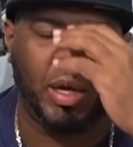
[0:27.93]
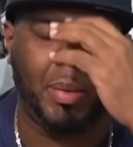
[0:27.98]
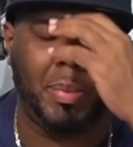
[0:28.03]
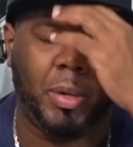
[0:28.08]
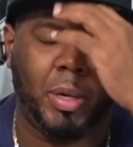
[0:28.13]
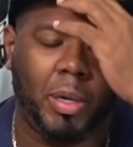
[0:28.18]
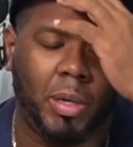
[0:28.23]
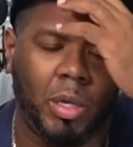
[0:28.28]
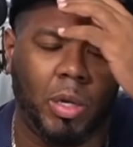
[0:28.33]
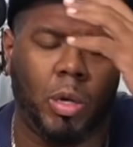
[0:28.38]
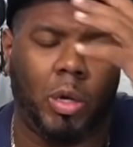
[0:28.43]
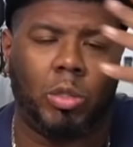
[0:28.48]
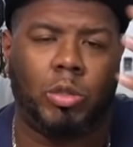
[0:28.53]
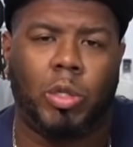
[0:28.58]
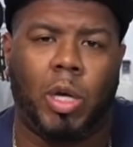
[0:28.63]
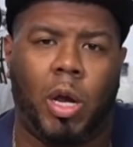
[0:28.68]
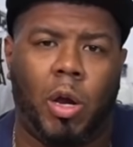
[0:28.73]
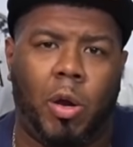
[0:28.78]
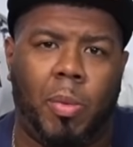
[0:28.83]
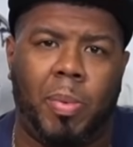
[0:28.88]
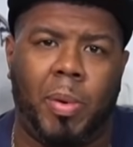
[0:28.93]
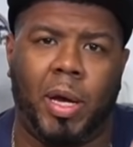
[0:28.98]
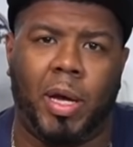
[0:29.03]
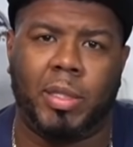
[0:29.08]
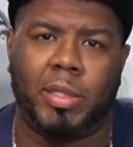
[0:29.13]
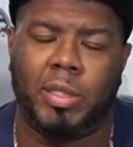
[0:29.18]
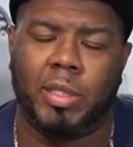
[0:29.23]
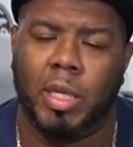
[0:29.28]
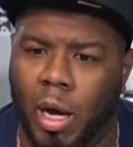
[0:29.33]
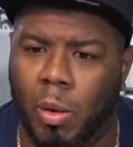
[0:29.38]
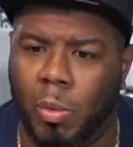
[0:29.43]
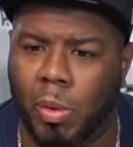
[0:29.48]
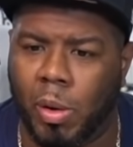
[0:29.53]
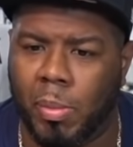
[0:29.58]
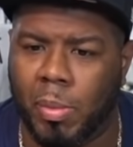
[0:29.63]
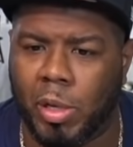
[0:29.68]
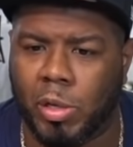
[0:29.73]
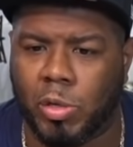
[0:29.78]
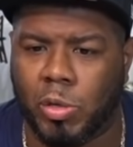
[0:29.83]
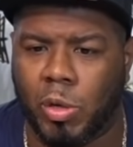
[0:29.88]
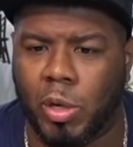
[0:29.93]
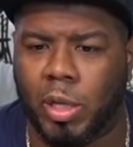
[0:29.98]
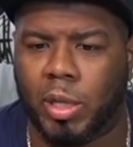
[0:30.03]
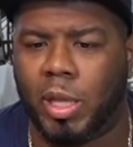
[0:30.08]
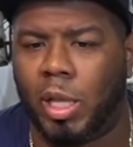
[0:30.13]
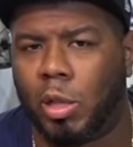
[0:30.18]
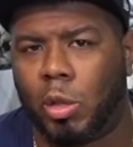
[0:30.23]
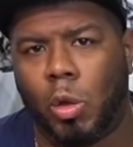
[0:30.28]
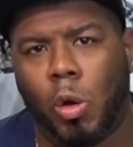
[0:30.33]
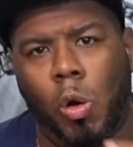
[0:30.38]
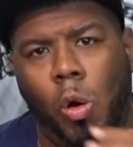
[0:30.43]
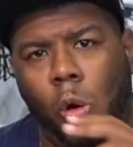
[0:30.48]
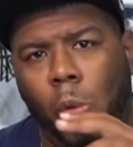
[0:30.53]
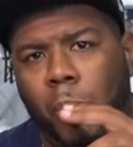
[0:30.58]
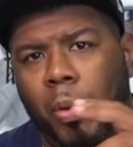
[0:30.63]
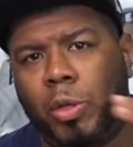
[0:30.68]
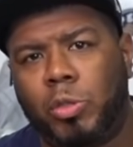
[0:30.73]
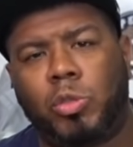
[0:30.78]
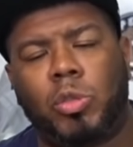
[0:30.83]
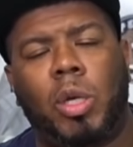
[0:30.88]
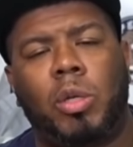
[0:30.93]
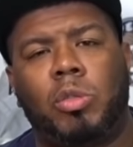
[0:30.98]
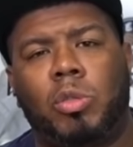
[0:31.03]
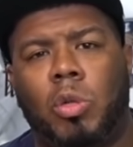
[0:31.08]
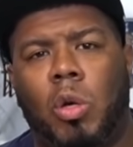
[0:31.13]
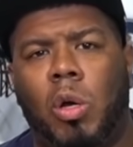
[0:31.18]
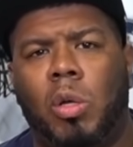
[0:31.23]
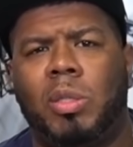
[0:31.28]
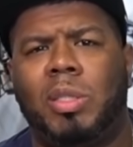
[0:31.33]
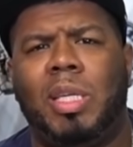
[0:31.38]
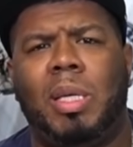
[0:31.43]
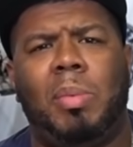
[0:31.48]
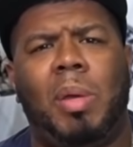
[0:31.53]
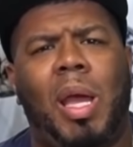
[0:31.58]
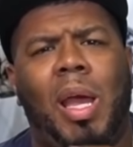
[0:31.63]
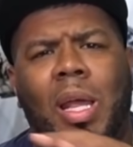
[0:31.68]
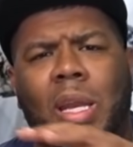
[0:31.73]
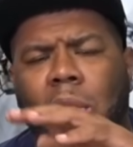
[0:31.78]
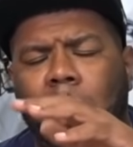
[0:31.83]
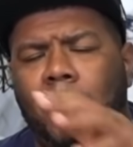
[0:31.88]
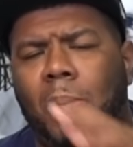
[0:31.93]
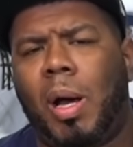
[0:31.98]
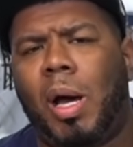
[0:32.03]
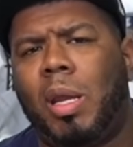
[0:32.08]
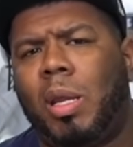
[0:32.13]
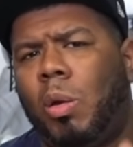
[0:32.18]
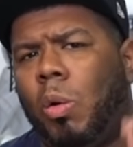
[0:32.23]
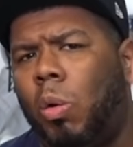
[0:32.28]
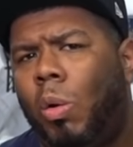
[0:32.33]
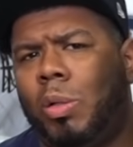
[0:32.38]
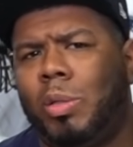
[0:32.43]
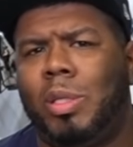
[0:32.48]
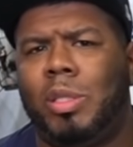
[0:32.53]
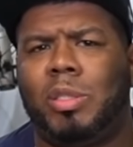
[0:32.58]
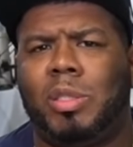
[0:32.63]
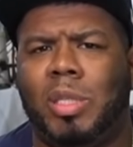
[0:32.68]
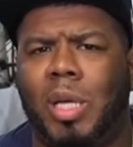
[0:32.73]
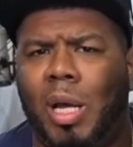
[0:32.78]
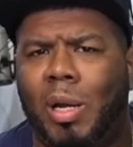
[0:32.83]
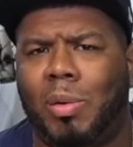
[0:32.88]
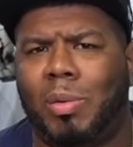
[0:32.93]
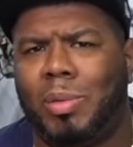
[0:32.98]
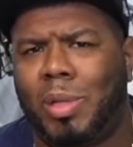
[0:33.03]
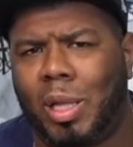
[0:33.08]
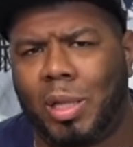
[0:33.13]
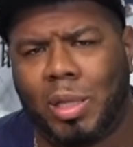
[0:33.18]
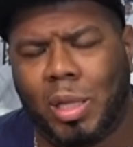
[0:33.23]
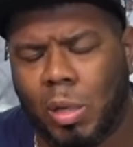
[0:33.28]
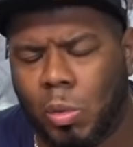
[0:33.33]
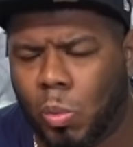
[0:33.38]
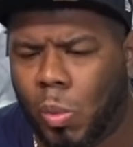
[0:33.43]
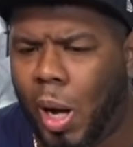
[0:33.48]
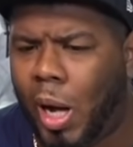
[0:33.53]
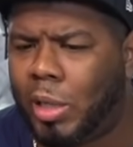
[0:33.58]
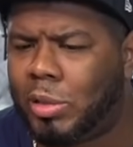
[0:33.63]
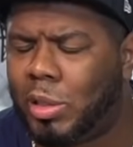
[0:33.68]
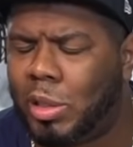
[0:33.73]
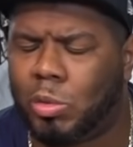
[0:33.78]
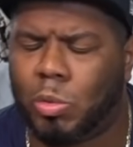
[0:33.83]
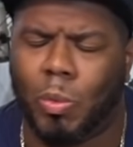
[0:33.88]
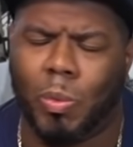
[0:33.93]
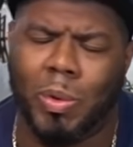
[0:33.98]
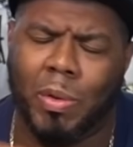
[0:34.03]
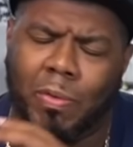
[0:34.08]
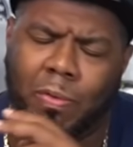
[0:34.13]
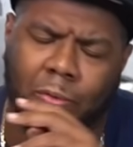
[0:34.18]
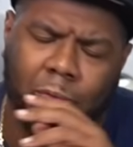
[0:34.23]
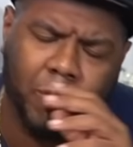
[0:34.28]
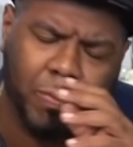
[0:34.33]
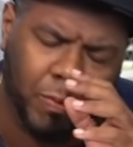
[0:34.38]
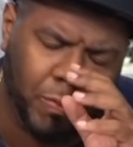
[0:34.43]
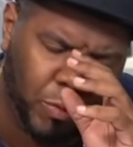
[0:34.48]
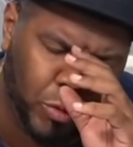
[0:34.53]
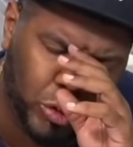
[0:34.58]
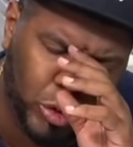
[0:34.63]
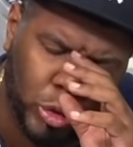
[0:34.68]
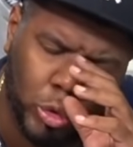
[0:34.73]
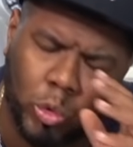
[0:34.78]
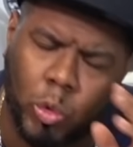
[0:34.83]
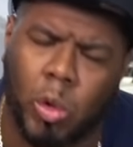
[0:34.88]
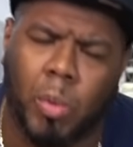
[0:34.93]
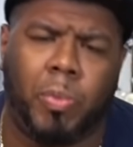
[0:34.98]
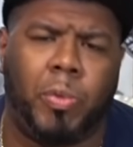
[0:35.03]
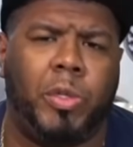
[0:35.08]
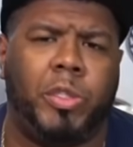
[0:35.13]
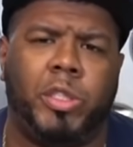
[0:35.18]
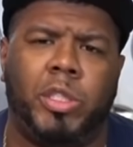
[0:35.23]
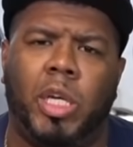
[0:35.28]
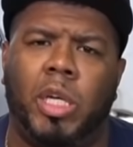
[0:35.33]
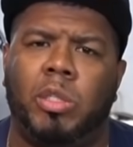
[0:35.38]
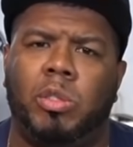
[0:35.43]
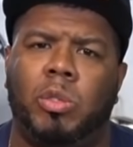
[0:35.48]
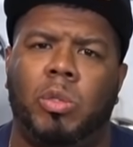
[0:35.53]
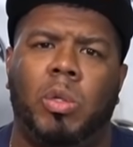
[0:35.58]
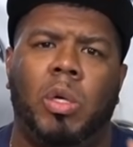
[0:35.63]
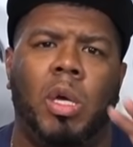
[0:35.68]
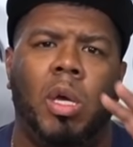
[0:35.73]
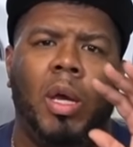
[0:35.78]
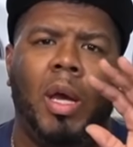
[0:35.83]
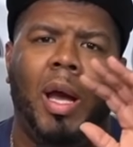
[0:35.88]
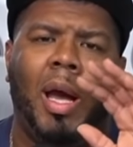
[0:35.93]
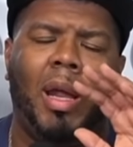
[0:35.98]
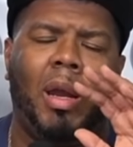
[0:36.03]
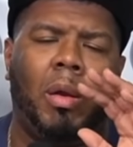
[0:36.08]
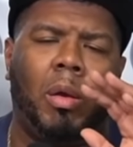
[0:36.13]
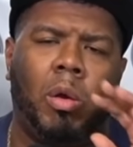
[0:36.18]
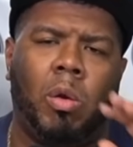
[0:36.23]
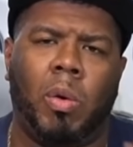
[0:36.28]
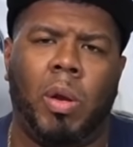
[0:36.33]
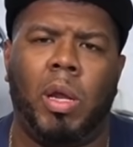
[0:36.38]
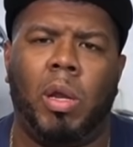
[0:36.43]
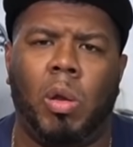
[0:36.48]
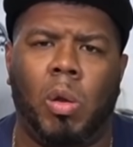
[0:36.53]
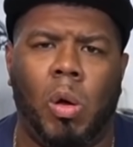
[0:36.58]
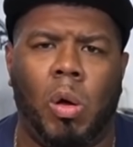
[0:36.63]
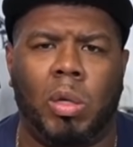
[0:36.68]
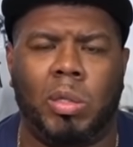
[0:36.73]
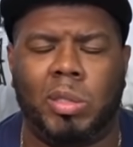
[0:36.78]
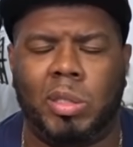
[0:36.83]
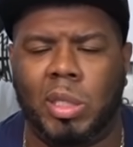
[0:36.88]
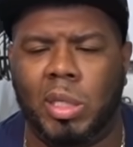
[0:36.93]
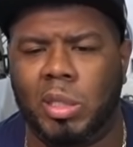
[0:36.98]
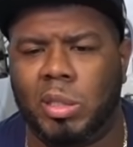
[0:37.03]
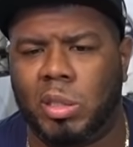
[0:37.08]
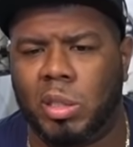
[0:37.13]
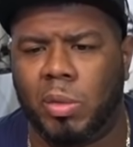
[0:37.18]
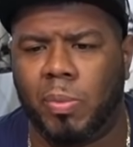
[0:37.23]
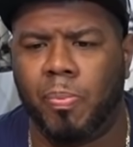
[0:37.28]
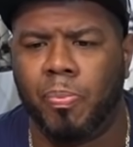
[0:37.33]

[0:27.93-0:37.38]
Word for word: But, you know, I try our best. I want to make sure I think the whole Pinstripe Strong team, anybody on this channel that did watch us, for sure appreciate you. Had a great long season.